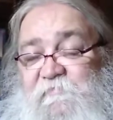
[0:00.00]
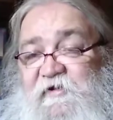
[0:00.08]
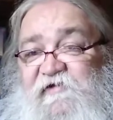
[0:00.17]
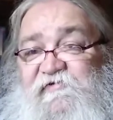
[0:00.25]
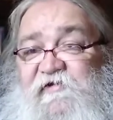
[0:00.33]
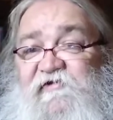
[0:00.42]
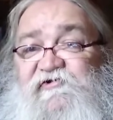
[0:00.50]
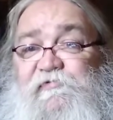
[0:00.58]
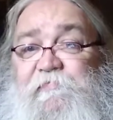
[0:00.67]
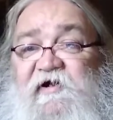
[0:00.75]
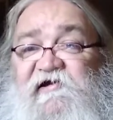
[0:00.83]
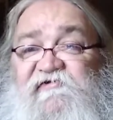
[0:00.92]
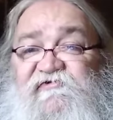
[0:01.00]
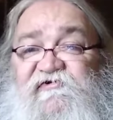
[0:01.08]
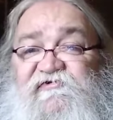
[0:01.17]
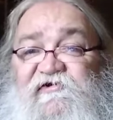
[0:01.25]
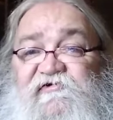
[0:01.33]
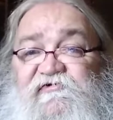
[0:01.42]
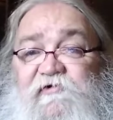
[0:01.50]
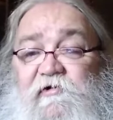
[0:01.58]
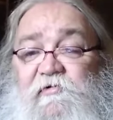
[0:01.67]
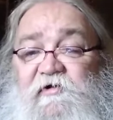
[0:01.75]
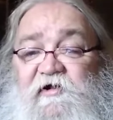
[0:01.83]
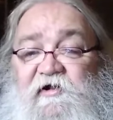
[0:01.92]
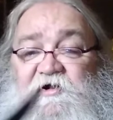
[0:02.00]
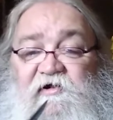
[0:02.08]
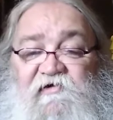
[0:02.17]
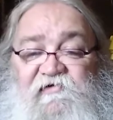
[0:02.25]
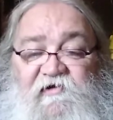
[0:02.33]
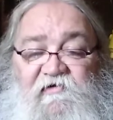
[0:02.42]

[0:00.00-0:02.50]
It's it's spring assisted, so you